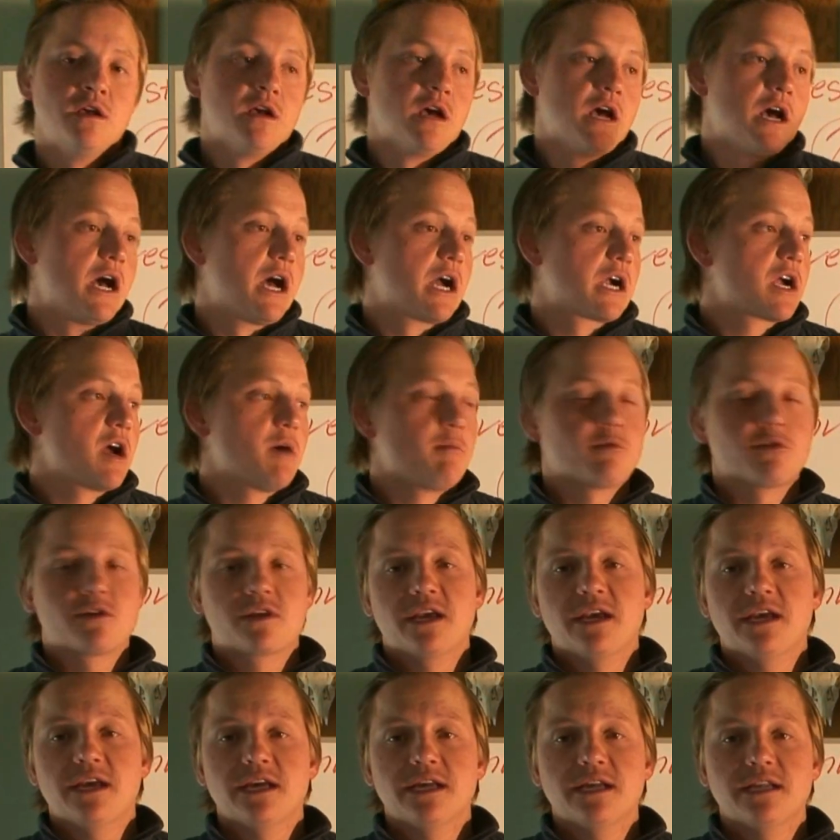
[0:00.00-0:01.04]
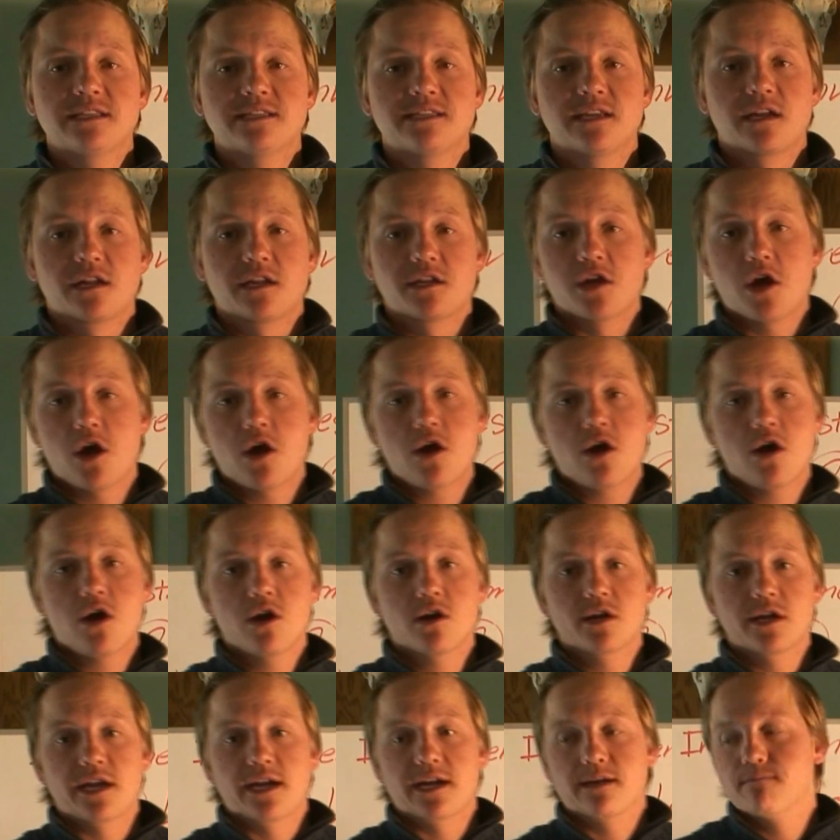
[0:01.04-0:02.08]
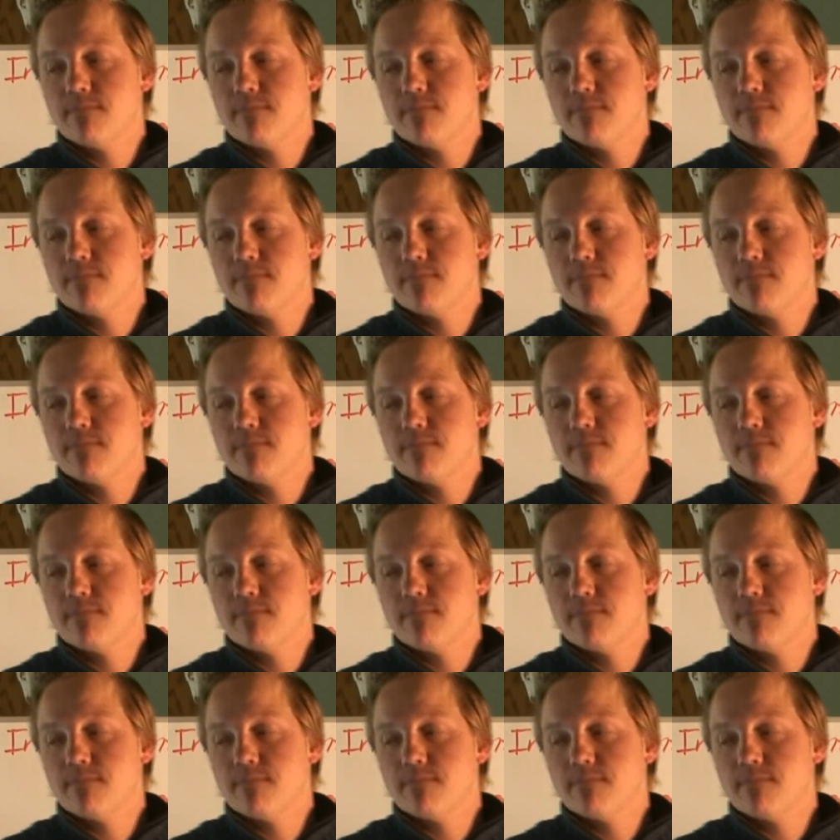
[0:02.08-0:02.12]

a couple kids and a dog and